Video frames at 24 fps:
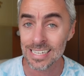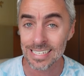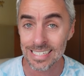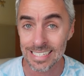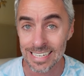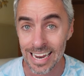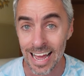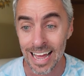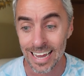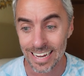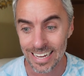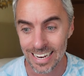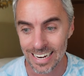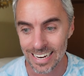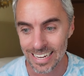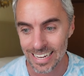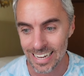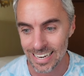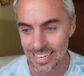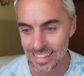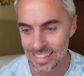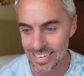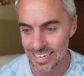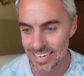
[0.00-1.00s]
is not going to
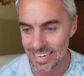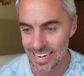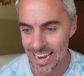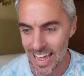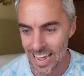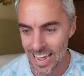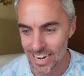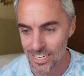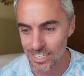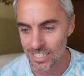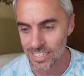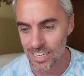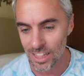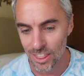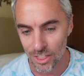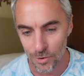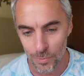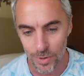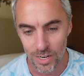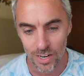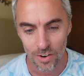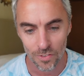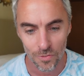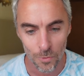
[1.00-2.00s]
get the next
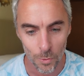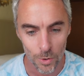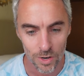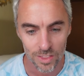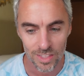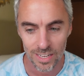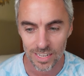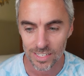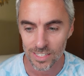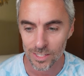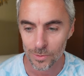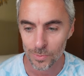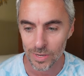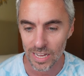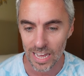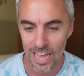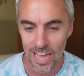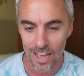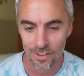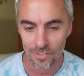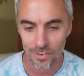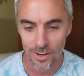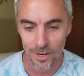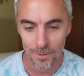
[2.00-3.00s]
3 or 4 things that we
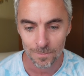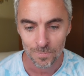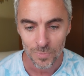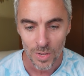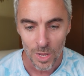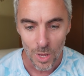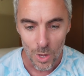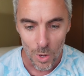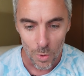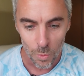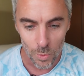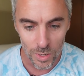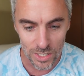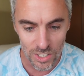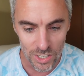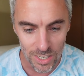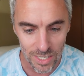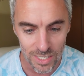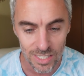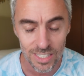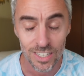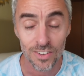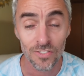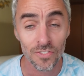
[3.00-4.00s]
have here, which
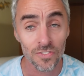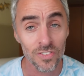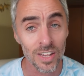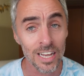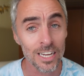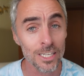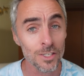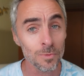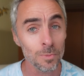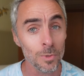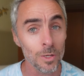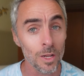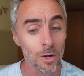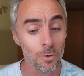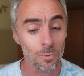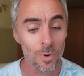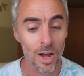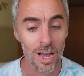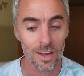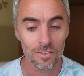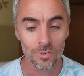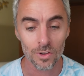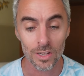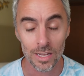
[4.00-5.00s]
is the flexible
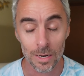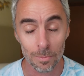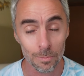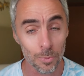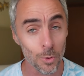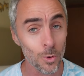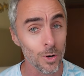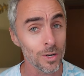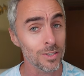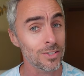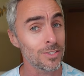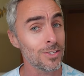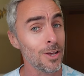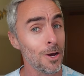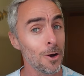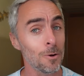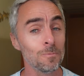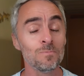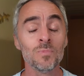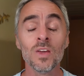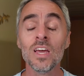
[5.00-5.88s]
arrival in port. So